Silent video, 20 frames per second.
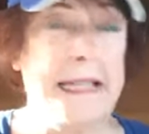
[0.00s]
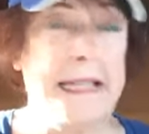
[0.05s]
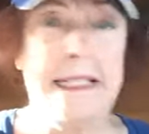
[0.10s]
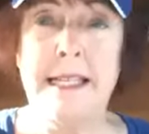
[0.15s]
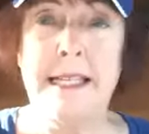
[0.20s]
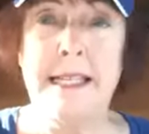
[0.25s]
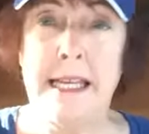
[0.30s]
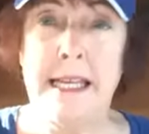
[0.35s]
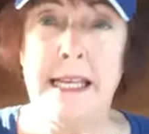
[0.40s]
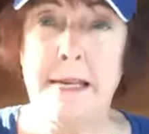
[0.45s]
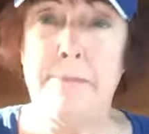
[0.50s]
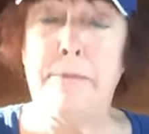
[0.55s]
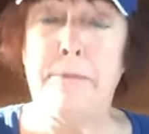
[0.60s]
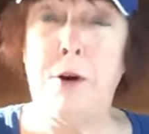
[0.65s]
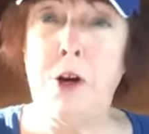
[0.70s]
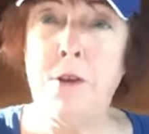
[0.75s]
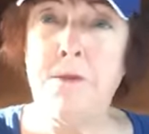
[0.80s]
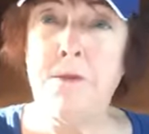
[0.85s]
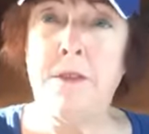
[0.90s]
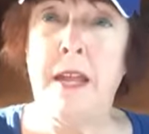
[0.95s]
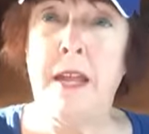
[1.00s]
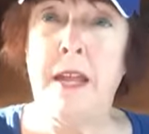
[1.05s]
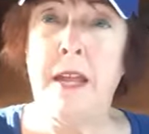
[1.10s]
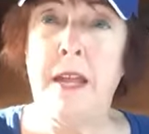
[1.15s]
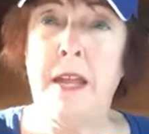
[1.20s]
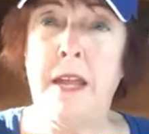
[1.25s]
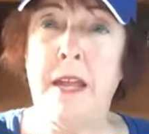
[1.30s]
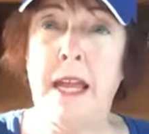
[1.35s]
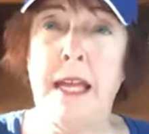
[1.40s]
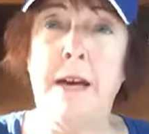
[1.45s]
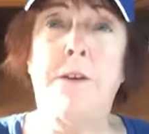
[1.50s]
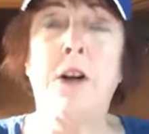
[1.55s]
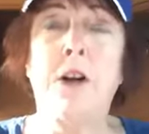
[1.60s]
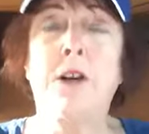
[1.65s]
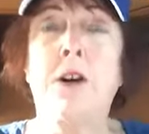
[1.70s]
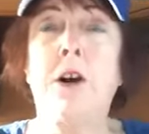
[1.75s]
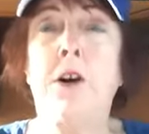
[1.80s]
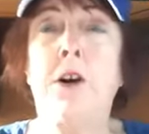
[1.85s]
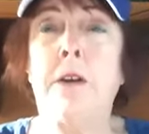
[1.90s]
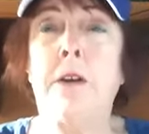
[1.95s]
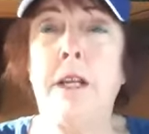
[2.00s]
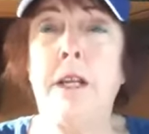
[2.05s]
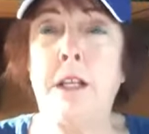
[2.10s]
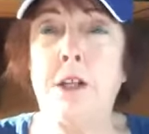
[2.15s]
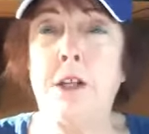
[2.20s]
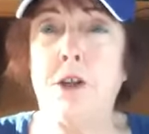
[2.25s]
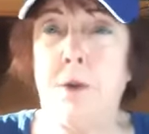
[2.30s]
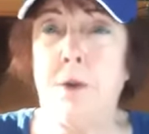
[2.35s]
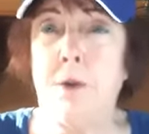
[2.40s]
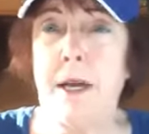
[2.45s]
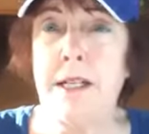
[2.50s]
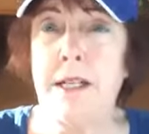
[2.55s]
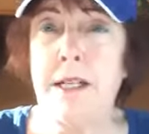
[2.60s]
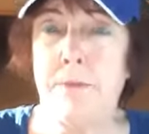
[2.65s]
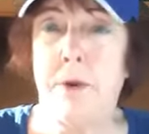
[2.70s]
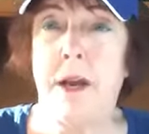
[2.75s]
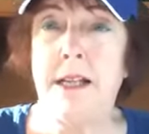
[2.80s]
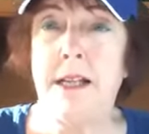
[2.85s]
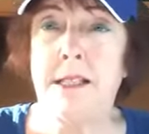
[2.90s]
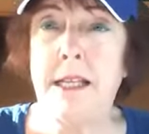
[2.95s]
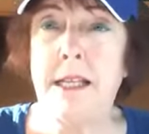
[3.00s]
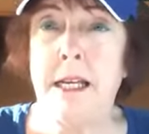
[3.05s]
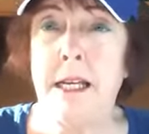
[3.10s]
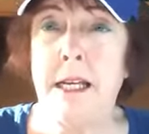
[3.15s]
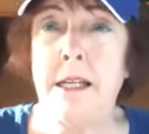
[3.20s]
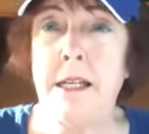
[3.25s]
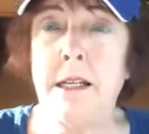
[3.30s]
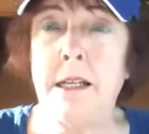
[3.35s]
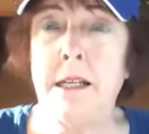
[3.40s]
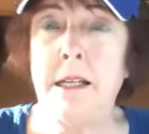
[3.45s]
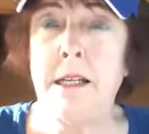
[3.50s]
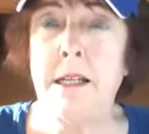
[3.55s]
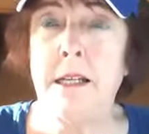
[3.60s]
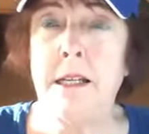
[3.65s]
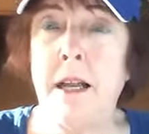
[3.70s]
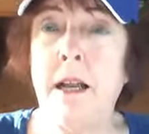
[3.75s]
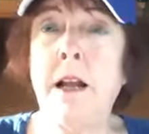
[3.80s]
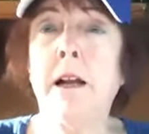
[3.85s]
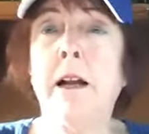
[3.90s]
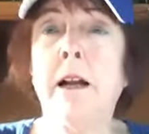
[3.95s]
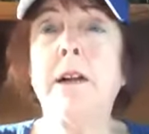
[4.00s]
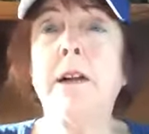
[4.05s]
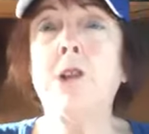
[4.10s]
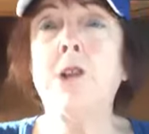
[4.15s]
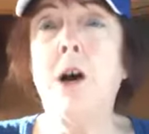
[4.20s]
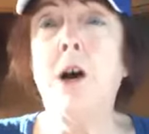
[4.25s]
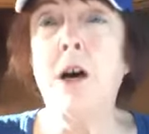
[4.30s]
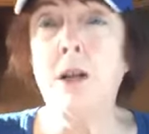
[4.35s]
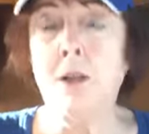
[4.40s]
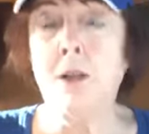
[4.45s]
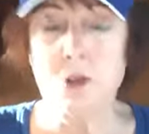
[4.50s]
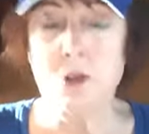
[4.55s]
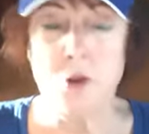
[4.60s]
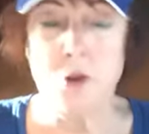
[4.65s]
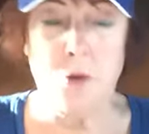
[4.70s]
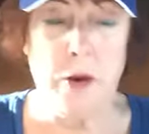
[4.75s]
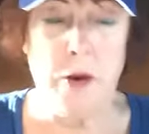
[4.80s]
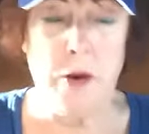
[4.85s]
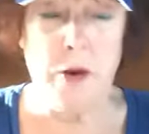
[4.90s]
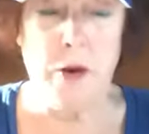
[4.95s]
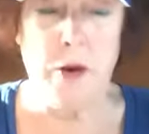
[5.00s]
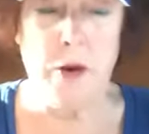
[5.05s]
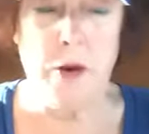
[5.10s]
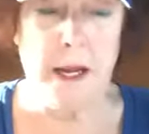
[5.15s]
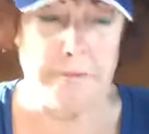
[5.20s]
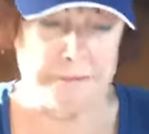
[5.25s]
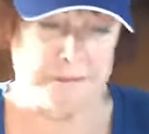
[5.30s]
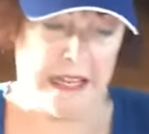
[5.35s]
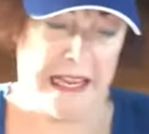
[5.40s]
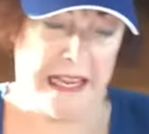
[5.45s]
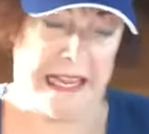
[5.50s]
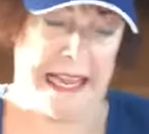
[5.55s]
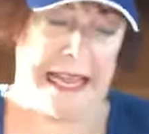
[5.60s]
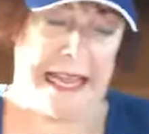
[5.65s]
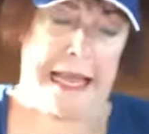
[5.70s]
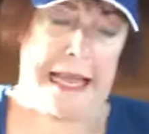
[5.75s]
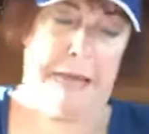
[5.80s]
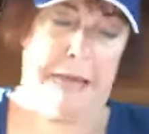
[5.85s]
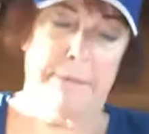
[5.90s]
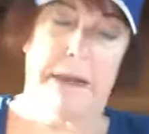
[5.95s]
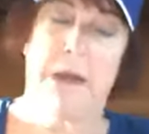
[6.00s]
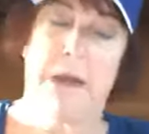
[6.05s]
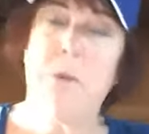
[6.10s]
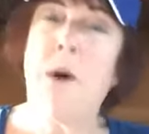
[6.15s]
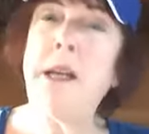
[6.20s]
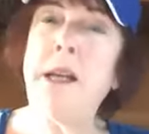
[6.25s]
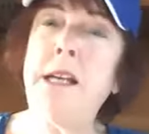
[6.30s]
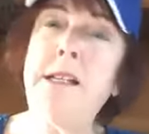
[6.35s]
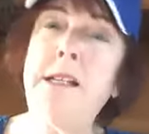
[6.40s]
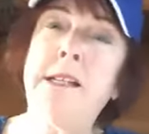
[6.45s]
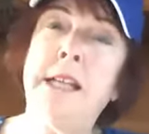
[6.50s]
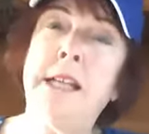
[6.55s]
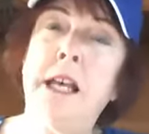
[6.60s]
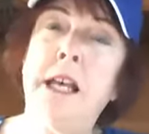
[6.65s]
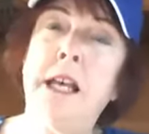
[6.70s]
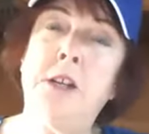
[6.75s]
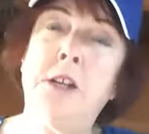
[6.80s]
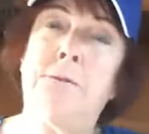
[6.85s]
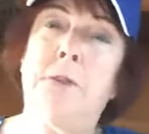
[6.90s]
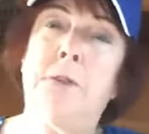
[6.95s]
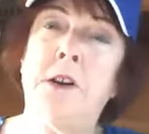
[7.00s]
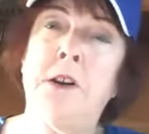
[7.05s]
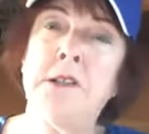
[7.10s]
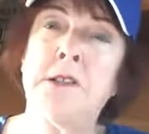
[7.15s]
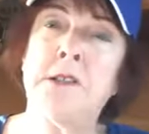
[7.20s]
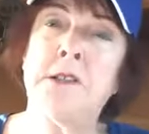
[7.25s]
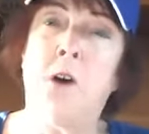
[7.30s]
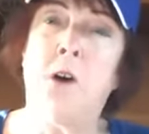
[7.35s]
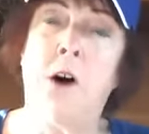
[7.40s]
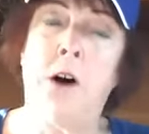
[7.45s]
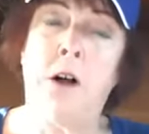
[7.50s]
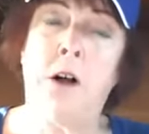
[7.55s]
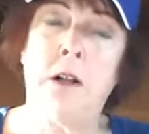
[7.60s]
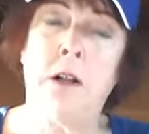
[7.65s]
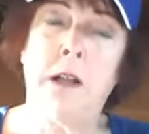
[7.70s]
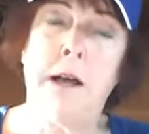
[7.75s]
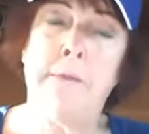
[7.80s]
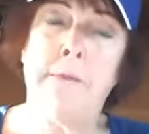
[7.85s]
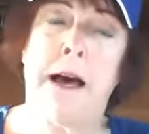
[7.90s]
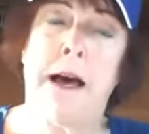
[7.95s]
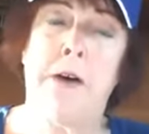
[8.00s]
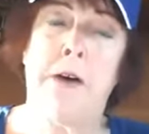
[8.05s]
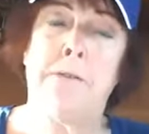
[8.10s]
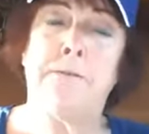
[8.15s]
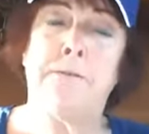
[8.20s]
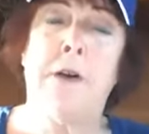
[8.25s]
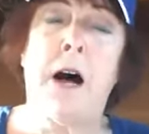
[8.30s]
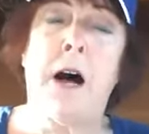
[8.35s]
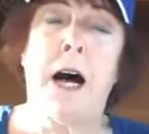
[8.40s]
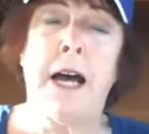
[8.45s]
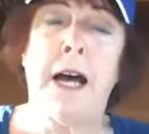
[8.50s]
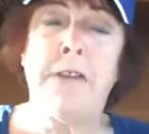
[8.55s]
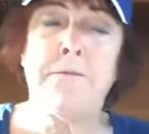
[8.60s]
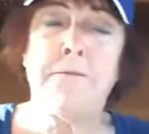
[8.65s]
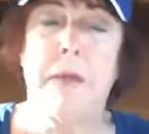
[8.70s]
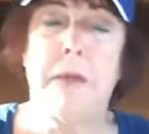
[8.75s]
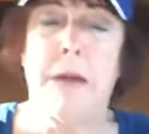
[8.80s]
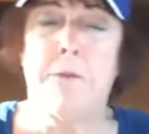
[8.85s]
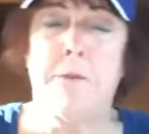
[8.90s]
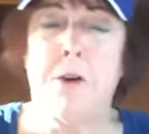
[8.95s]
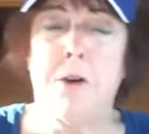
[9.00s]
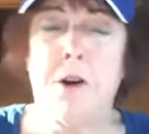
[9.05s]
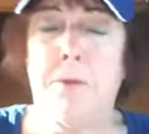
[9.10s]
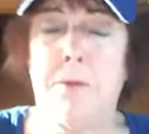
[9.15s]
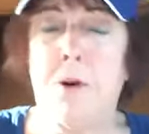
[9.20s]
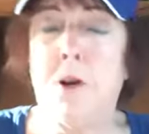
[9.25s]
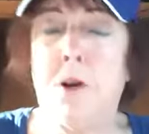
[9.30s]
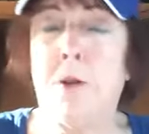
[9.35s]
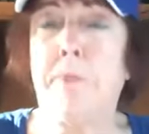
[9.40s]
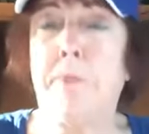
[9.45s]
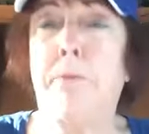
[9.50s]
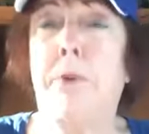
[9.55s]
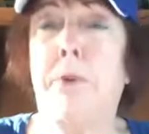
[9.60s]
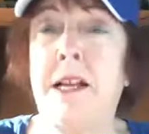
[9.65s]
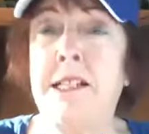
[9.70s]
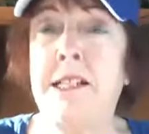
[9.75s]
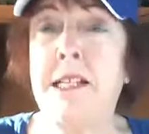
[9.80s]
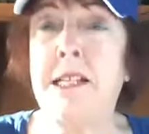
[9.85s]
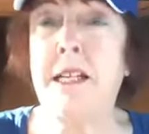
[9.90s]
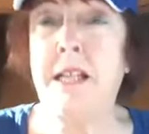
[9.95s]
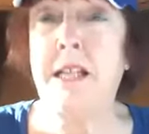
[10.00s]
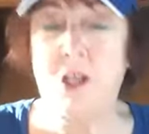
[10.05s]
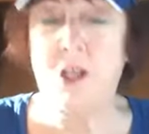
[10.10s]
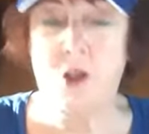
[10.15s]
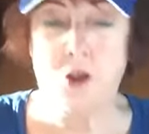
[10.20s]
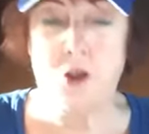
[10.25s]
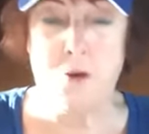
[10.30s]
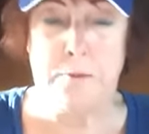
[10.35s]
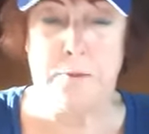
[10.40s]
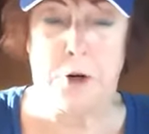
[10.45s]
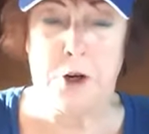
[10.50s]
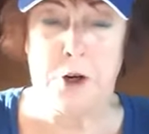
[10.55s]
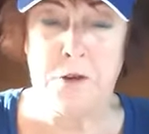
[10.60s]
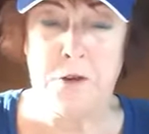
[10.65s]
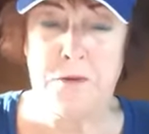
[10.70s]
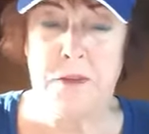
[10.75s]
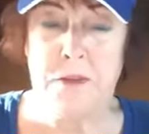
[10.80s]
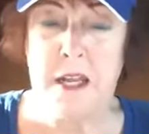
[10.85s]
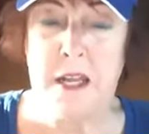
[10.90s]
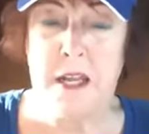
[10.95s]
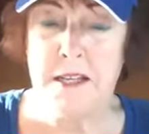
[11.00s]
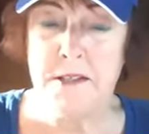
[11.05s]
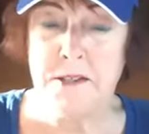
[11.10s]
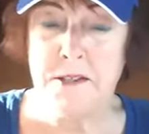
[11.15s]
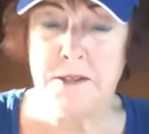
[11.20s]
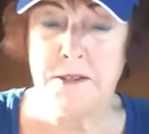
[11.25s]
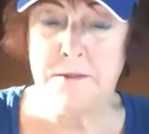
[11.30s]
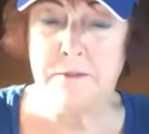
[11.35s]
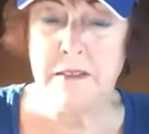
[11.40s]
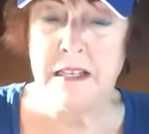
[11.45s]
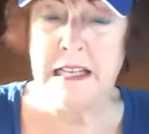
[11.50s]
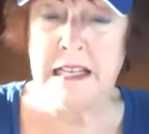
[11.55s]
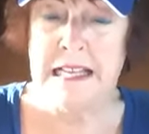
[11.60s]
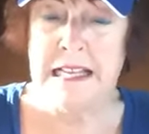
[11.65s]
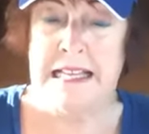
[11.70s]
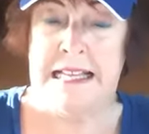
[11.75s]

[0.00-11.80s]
as the birthday of our current US President, Donald Trump. But I wanted to tell you, first of all, about five memorable presidential birthdays.